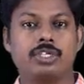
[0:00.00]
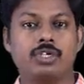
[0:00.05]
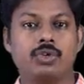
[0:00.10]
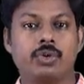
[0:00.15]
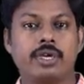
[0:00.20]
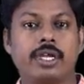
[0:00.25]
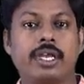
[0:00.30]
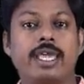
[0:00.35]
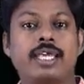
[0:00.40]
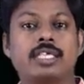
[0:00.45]
You
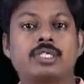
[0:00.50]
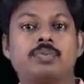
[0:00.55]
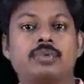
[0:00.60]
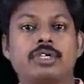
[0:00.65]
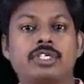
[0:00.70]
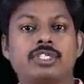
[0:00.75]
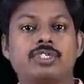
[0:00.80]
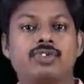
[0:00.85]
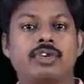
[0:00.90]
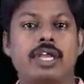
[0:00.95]
can
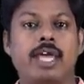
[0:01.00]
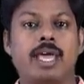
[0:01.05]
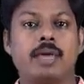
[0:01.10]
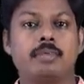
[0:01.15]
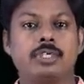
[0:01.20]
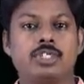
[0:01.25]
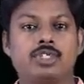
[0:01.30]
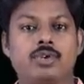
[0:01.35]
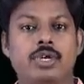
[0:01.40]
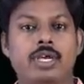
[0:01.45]
express your
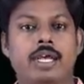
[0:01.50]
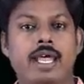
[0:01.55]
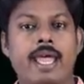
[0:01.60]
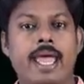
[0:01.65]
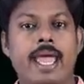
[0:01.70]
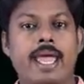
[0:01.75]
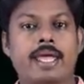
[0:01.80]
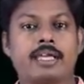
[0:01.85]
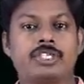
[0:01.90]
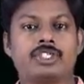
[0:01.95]
habitual
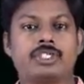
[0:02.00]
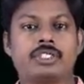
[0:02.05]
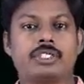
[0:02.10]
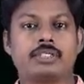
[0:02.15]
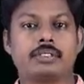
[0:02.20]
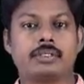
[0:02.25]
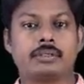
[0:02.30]
action.